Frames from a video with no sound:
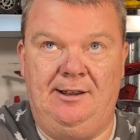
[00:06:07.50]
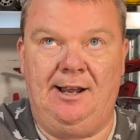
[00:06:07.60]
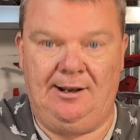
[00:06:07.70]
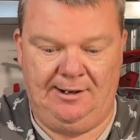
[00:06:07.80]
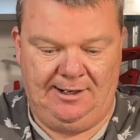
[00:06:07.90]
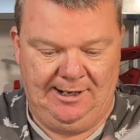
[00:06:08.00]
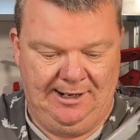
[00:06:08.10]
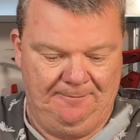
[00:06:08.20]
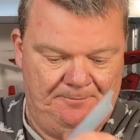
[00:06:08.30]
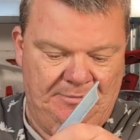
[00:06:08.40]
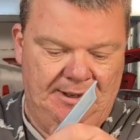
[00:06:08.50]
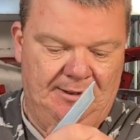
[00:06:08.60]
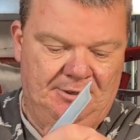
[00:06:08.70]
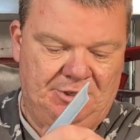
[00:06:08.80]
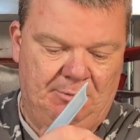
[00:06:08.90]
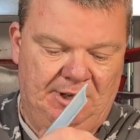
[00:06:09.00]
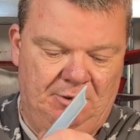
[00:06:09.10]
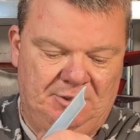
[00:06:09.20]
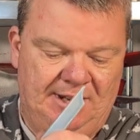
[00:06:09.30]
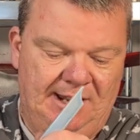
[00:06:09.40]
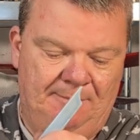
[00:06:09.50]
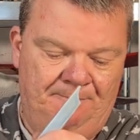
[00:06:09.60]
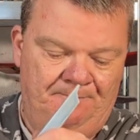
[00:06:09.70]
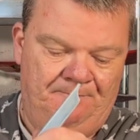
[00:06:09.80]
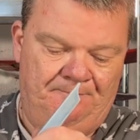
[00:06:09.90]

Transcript: Allen key, so we use him